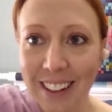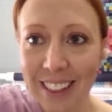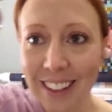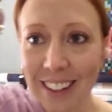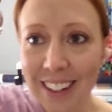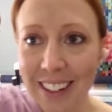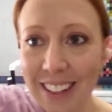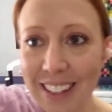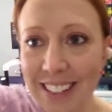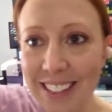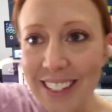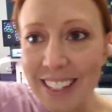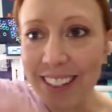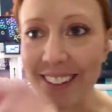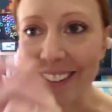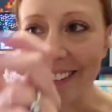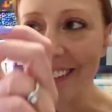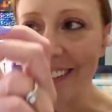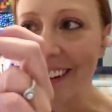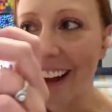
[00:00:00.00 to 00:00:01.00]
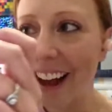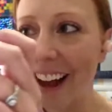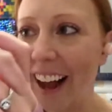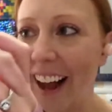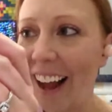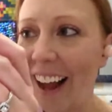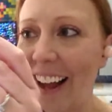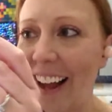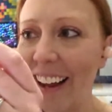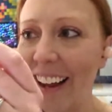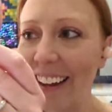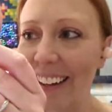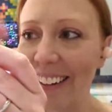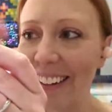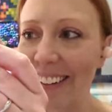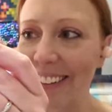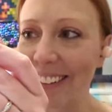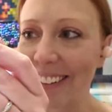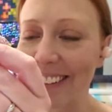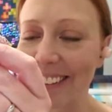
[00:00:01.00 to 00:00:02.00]
Look at this cute little guy.
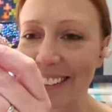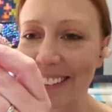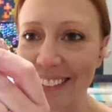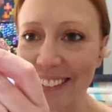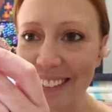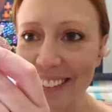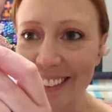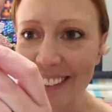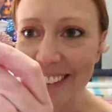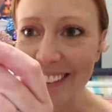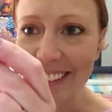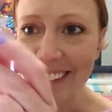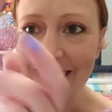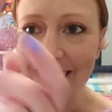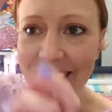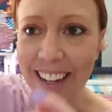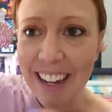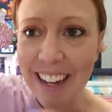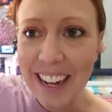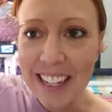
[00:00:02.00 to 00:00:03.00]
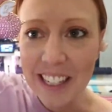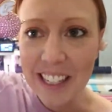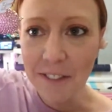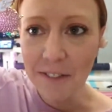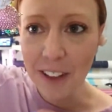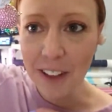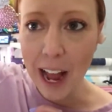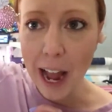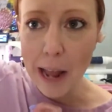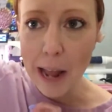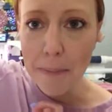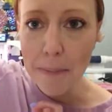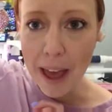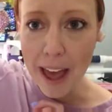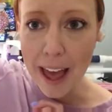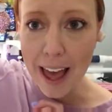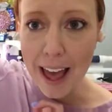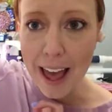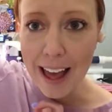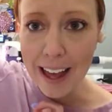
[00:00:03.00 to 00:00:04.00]
It's a flying
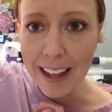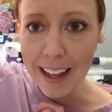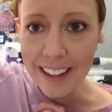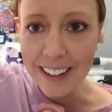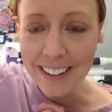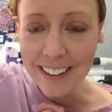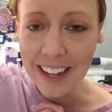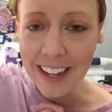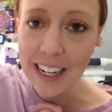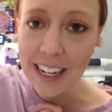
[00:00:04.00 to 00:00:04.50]
pig,